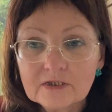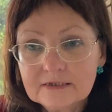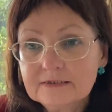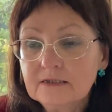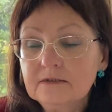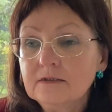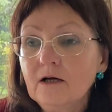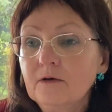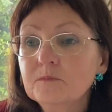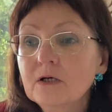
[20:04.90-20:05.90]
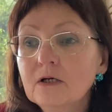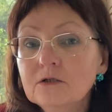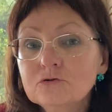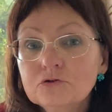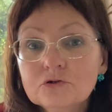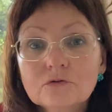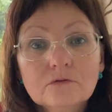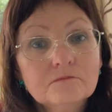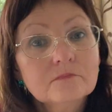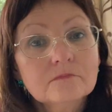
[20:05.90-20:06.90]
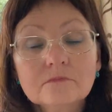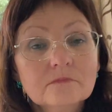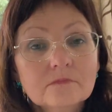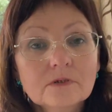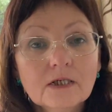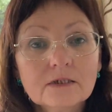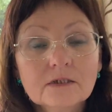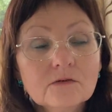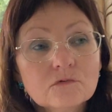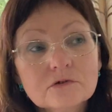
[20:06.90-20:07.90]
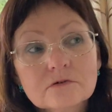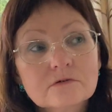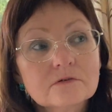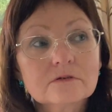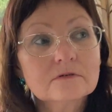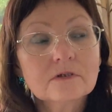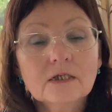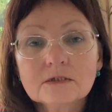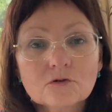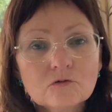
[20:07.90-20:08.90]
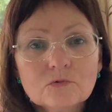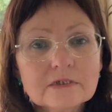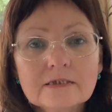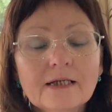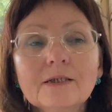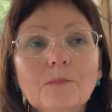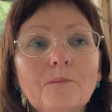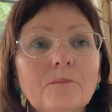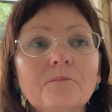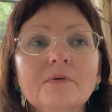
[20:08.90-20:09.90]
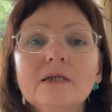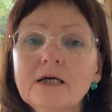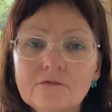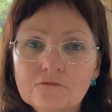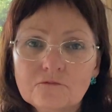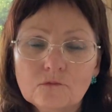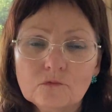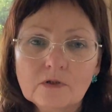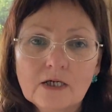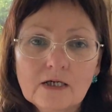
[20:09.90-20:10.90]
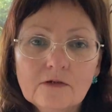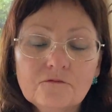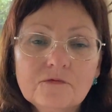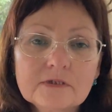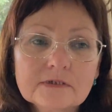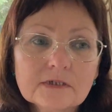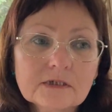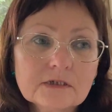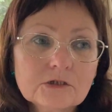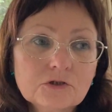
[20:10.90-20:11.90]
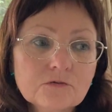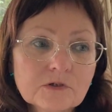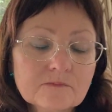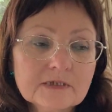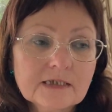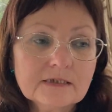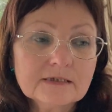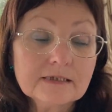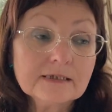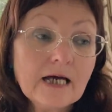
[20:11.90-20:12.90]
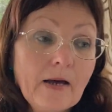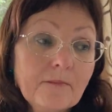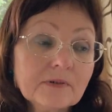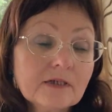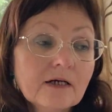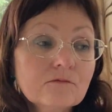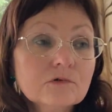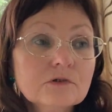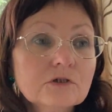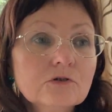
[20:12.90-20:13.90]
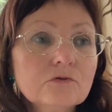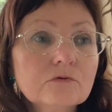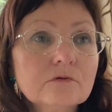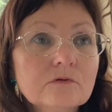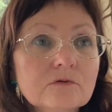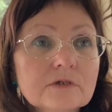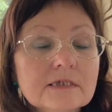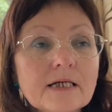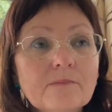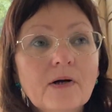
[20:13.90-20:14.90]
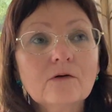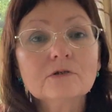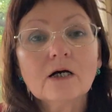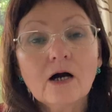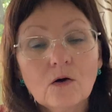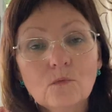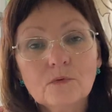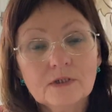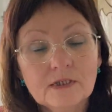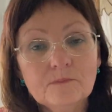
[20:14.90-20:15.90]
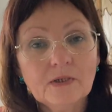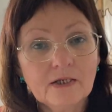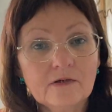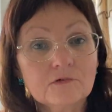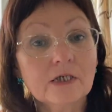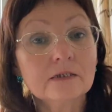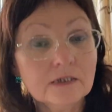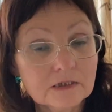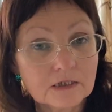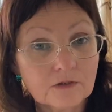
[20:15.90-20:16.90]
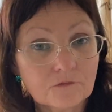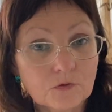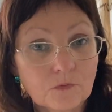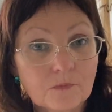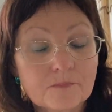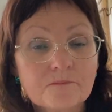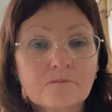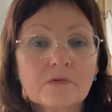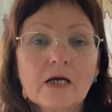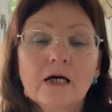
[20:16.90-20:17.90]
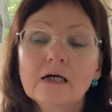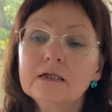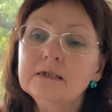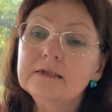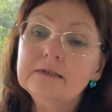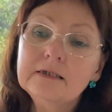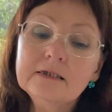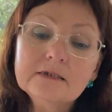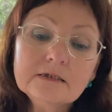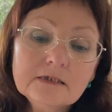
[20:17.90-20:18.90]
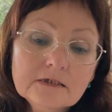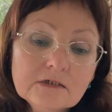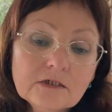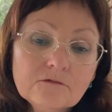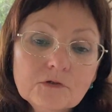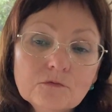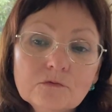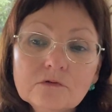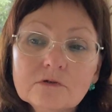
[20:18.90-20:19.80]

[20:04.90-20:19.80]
at that time, so yeah, it's almost like playful, these circumstances. But I wanted to say about how he behaved in interview. And in interview,